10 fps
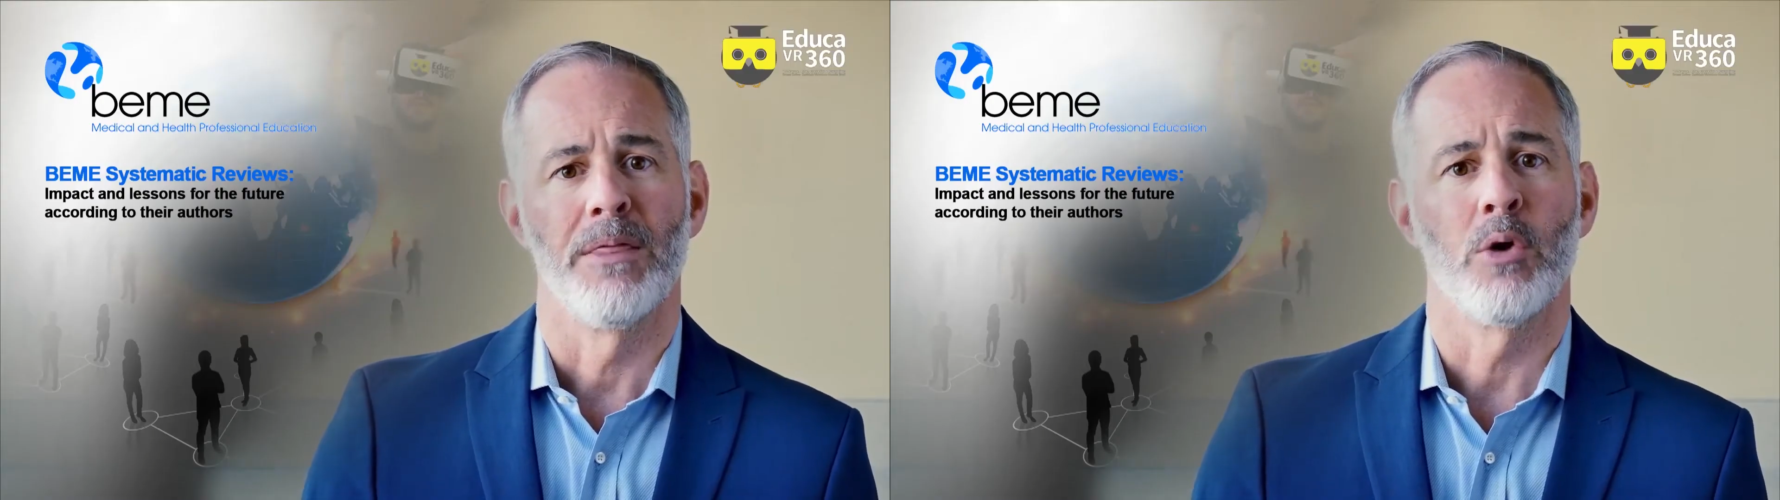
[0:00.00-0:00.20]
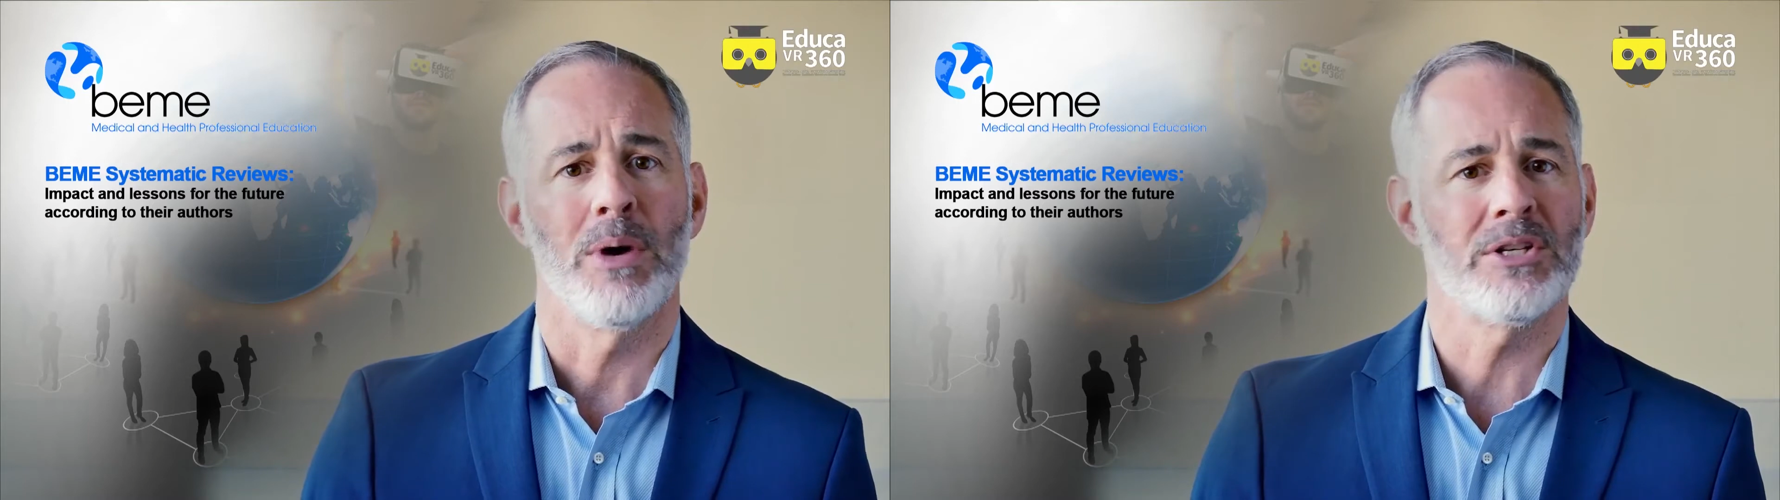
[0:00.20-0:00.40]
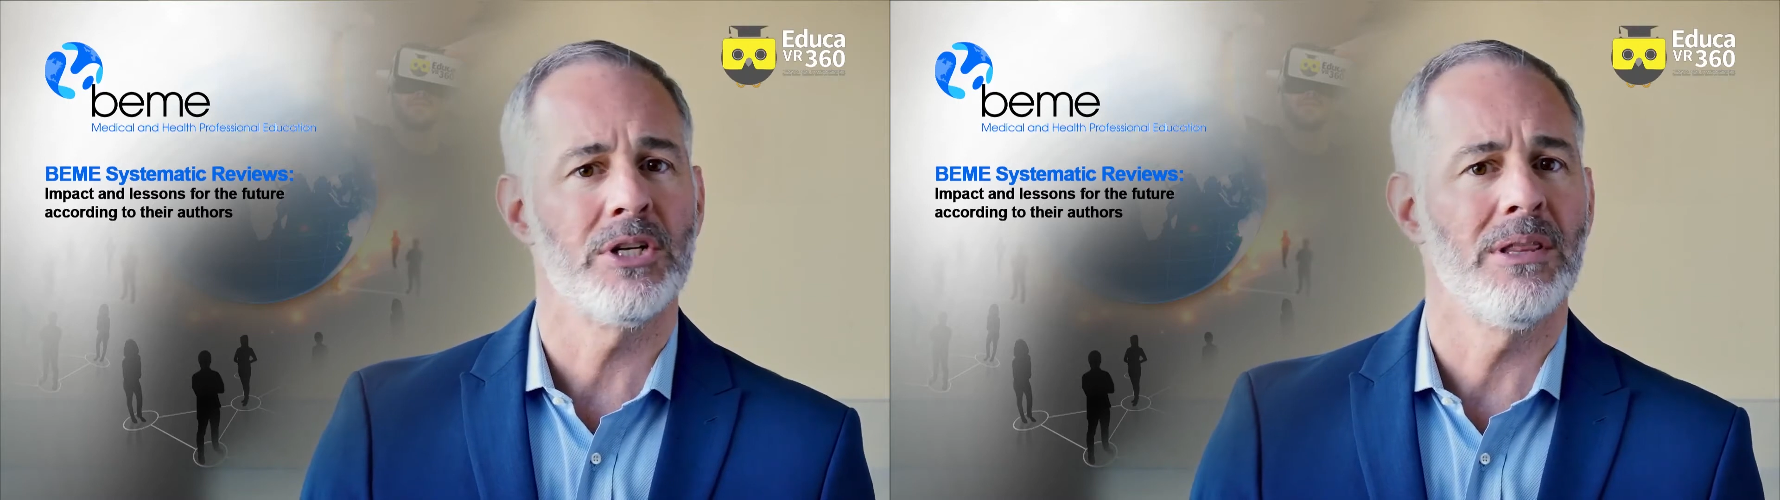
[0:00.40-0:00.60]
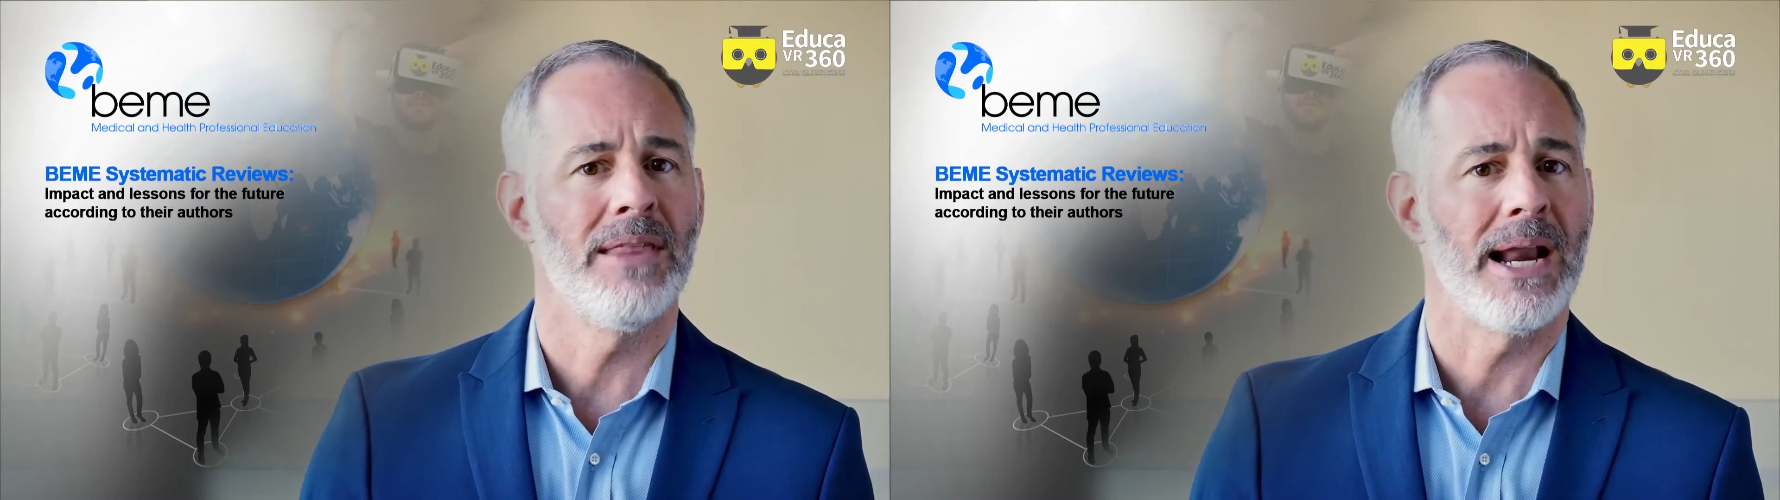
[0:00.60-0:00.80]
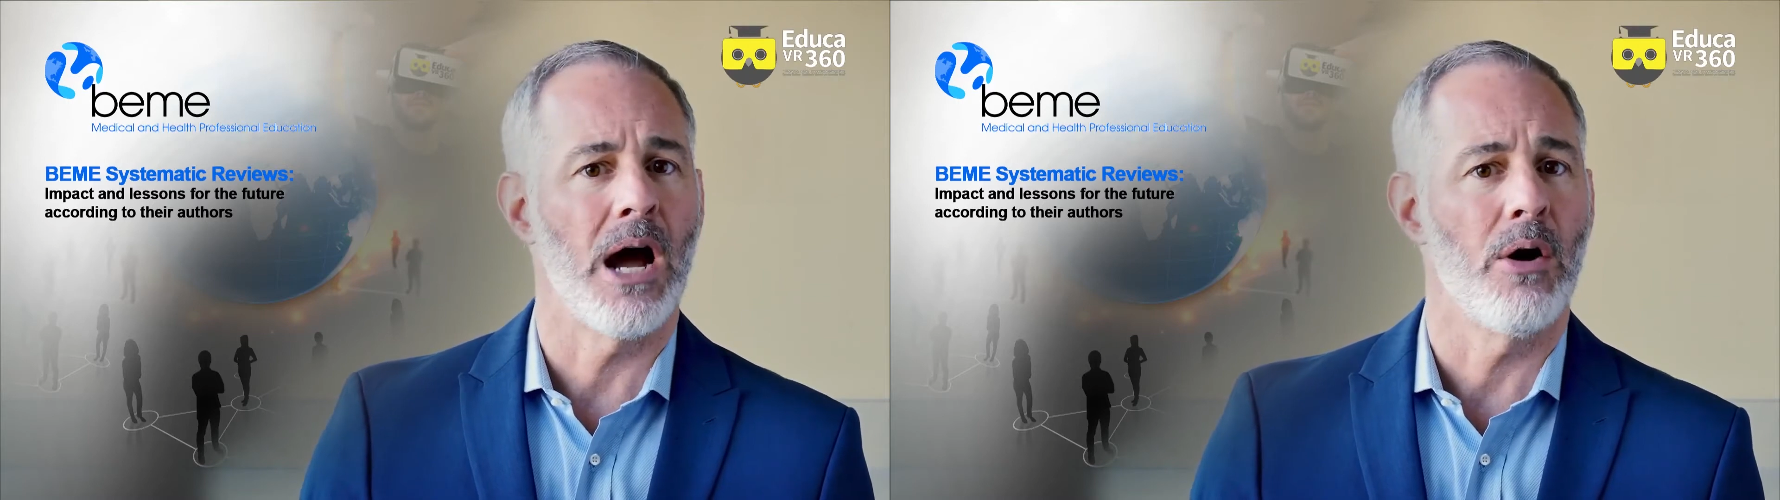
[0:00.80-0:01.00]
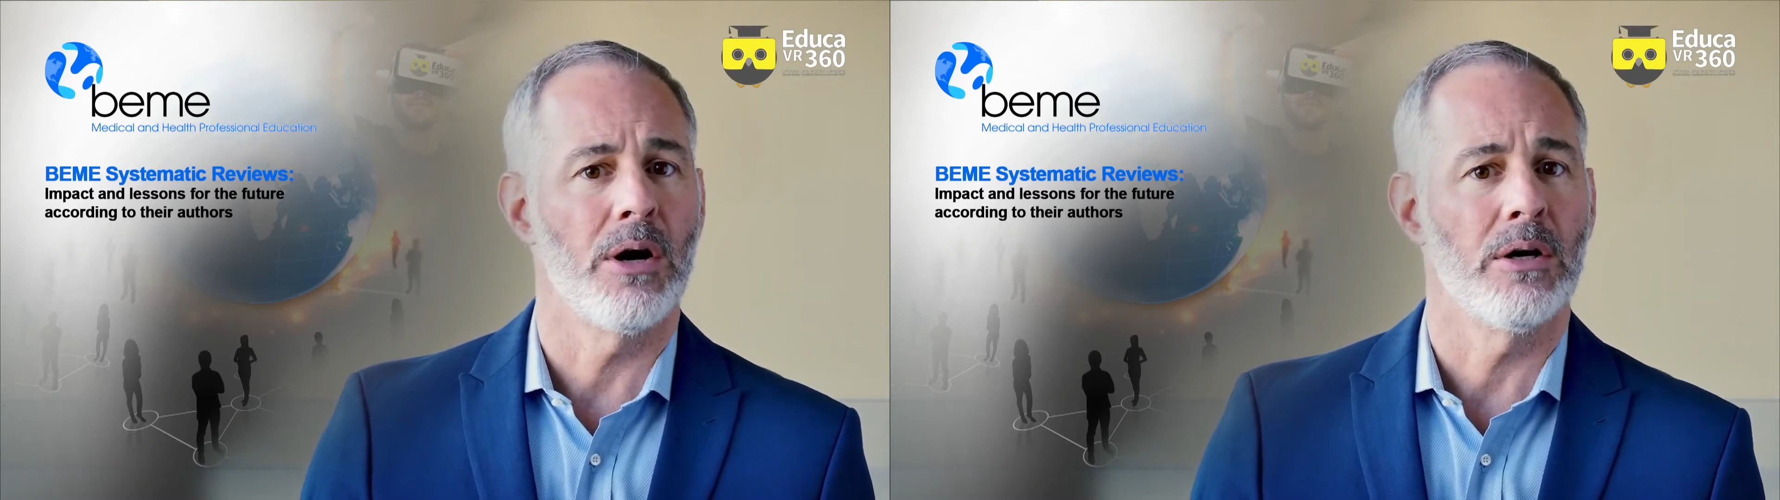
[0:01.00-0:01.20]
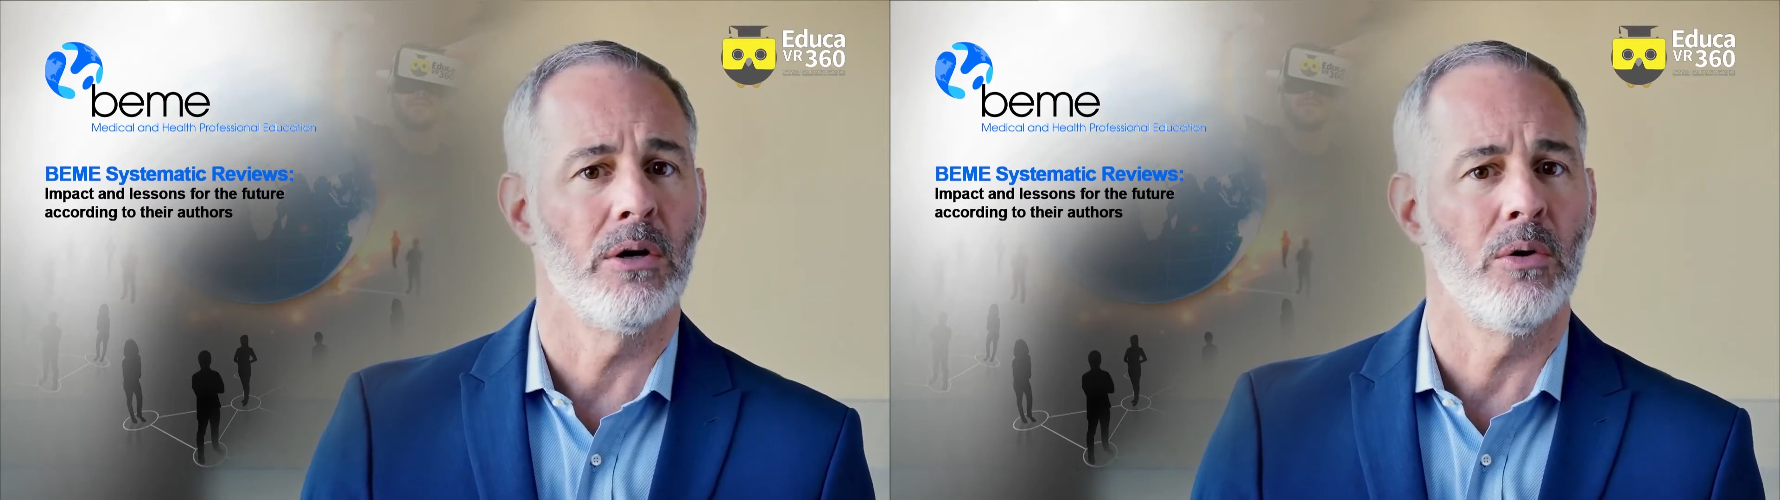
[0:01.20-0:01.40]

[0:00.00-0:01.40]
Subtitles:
The question that our